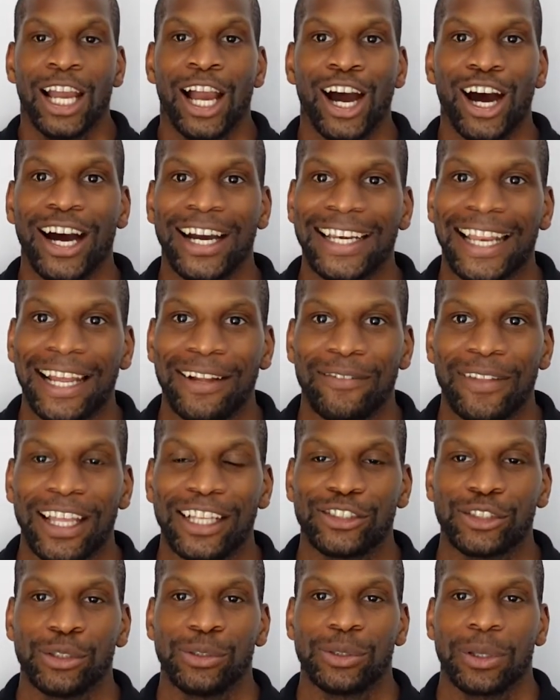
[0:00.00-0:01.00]
Hi there,
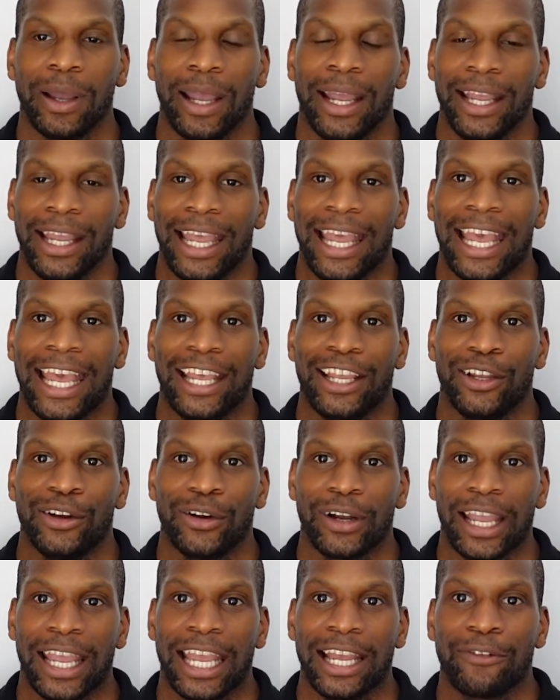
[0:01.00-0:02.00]
it's Uzo
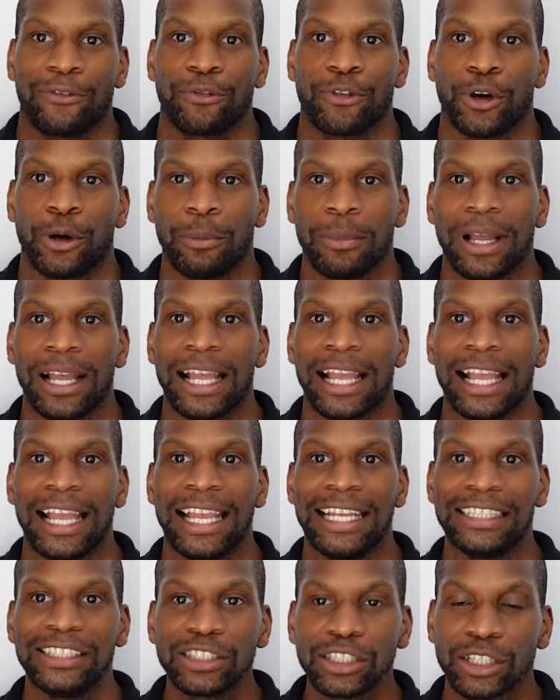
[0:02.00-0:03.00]
Ehiog here from
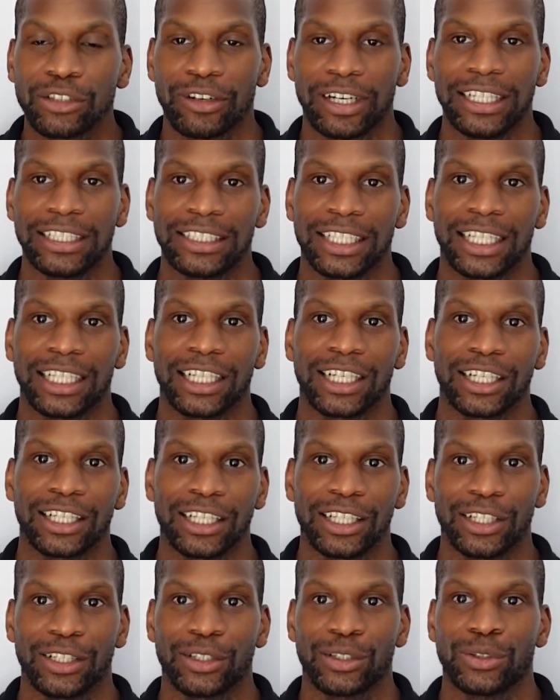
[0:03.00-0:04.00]
Integrated
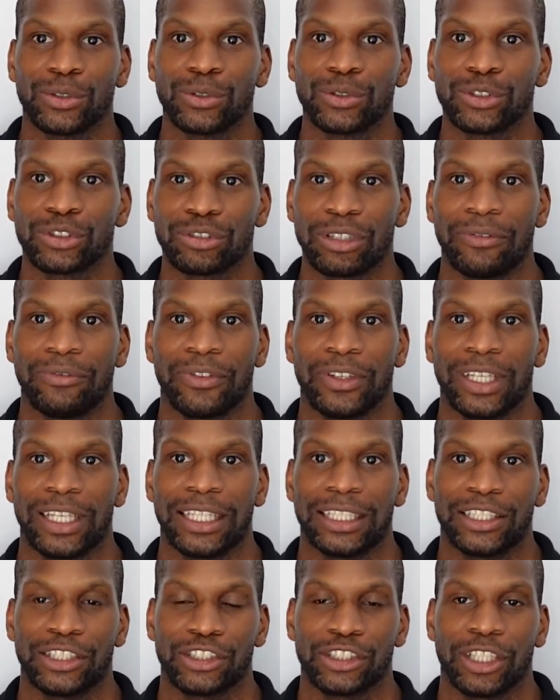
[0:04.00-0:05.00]
Clinical Strength and
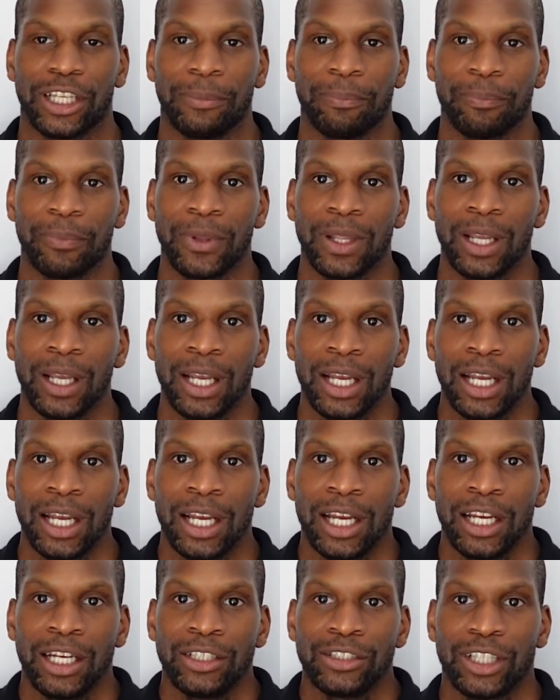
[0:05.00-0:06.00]
Conditioning.
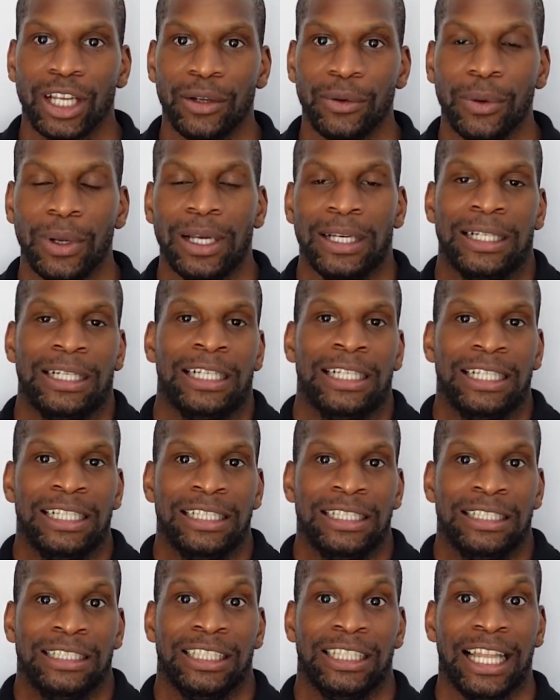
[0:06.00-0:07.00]
So
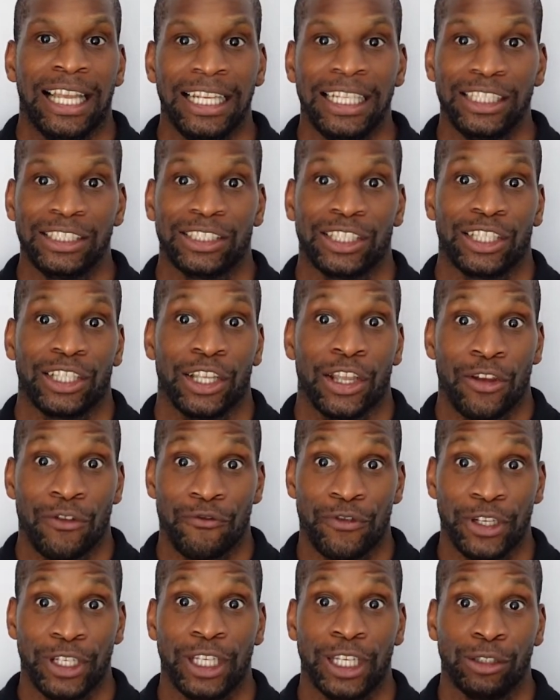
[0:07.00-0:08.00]
today's
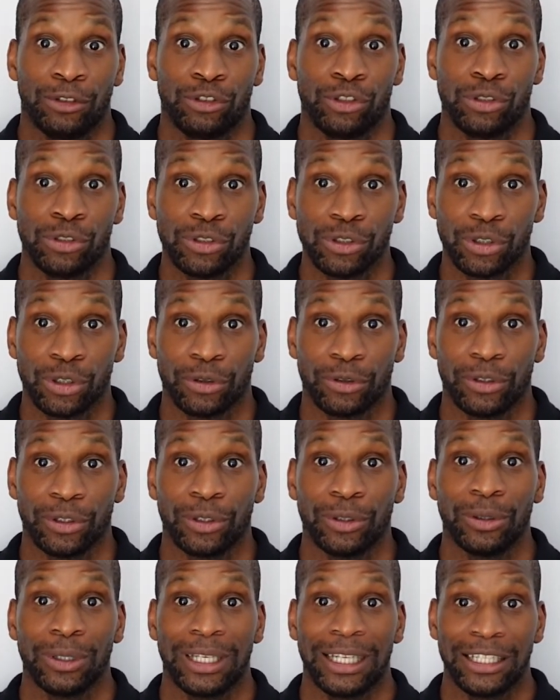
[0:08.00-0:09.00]
video
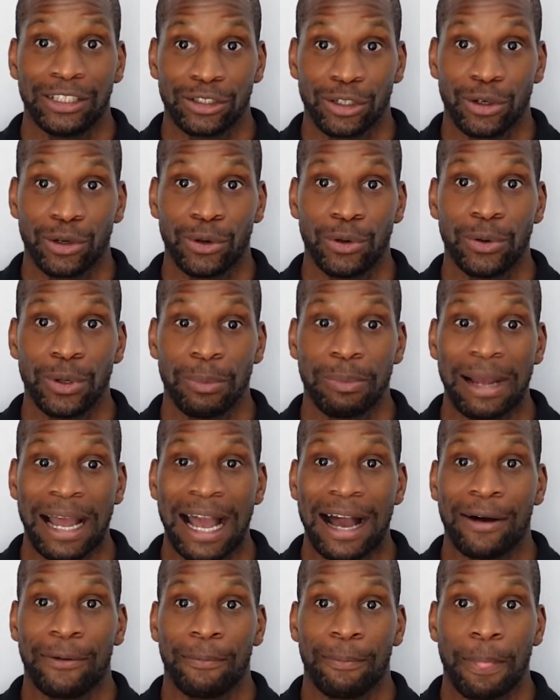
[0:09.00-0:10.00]
tutorial is all
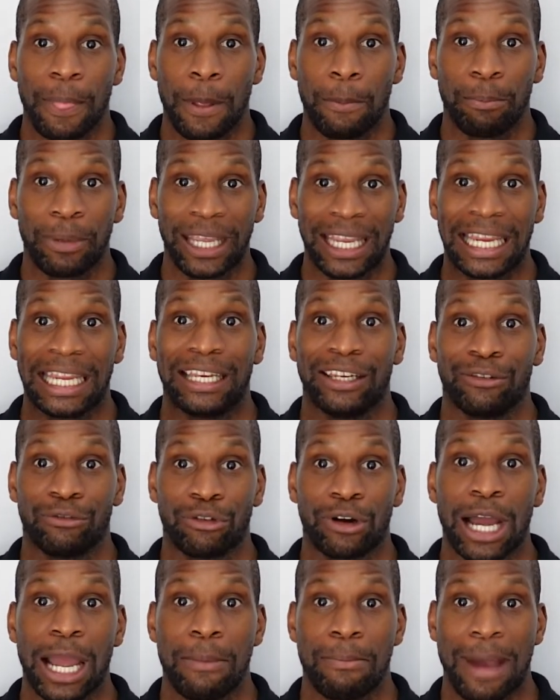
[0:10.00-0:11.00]
about picking the
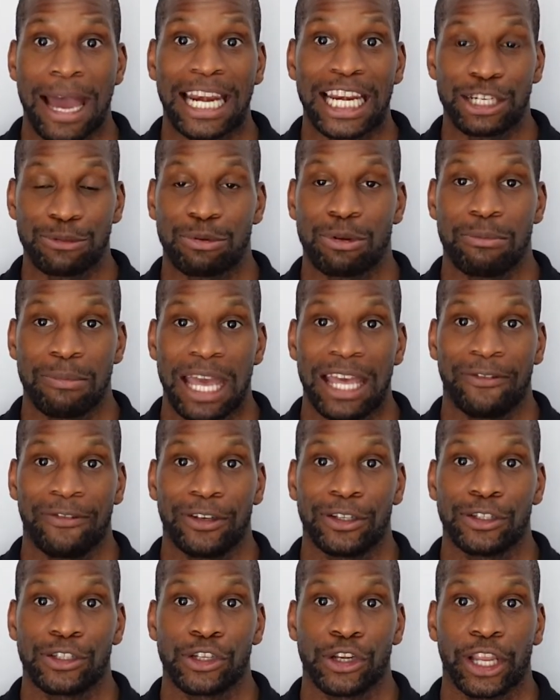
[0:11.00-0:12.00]
right management
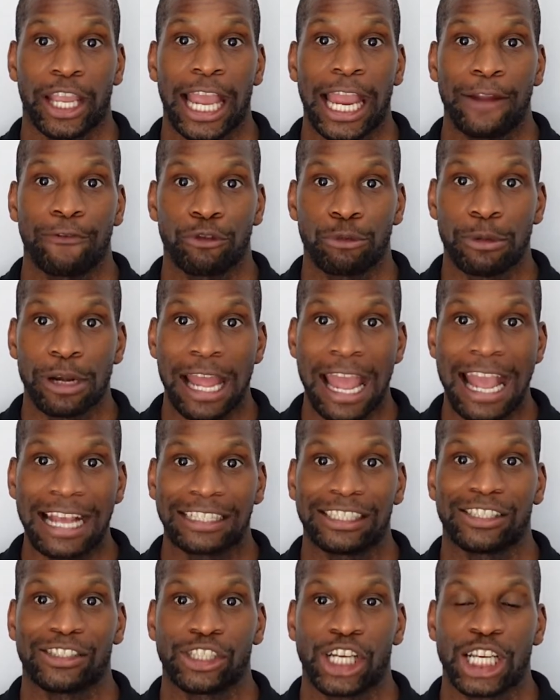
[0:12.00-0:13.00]
methods, from an
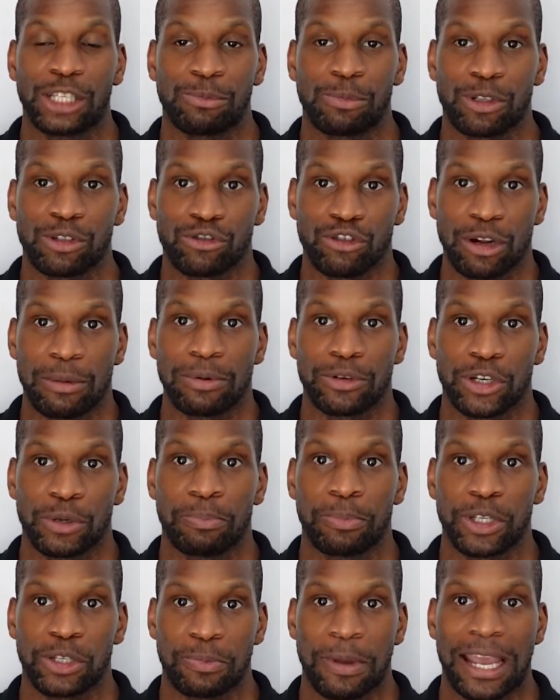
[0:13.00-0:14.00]
exercise prescription
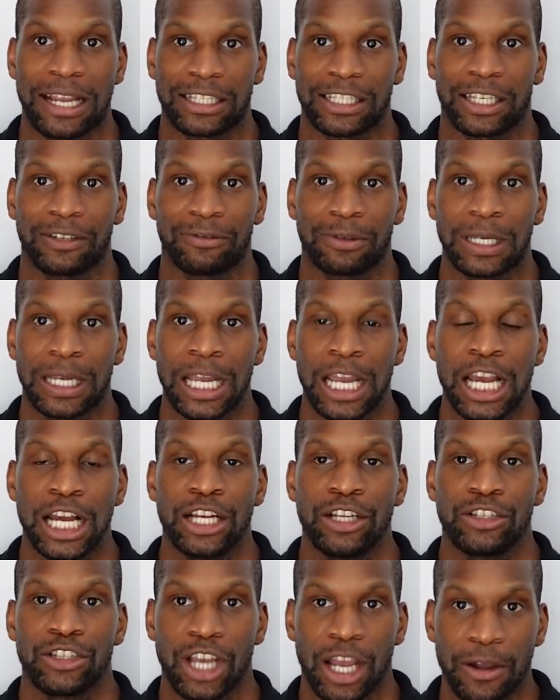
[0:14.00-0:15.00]
perspective.
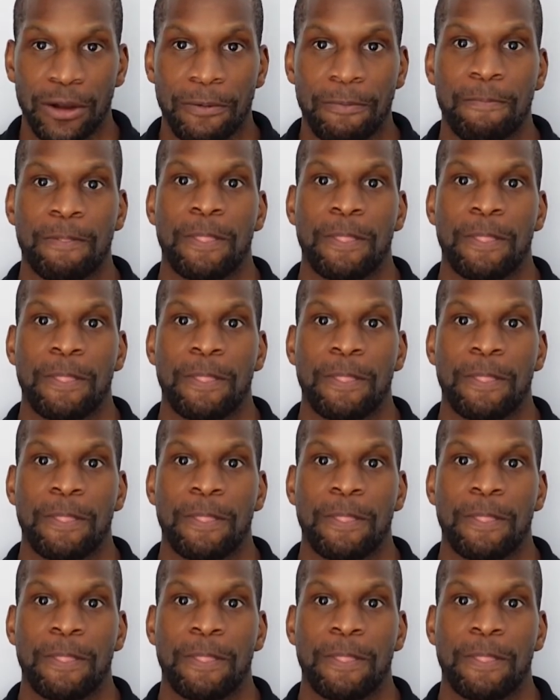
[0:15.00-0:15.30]
So